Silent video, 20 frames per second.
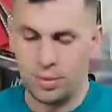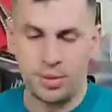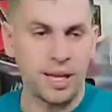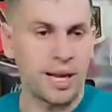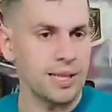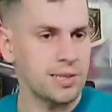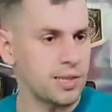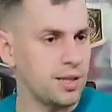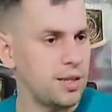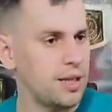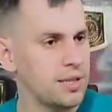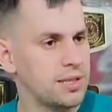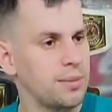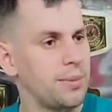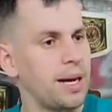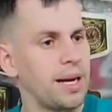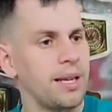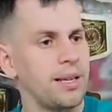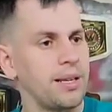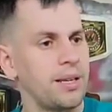that's awesome.
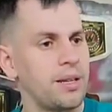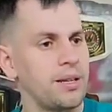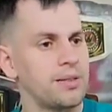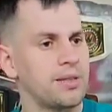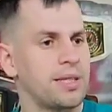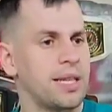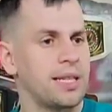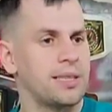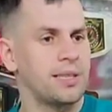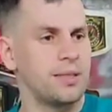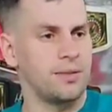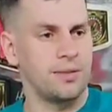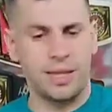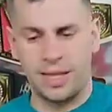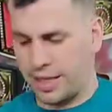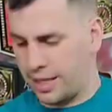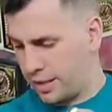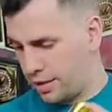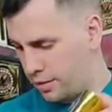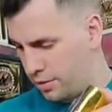I didn't notice that till
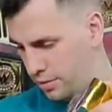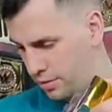now.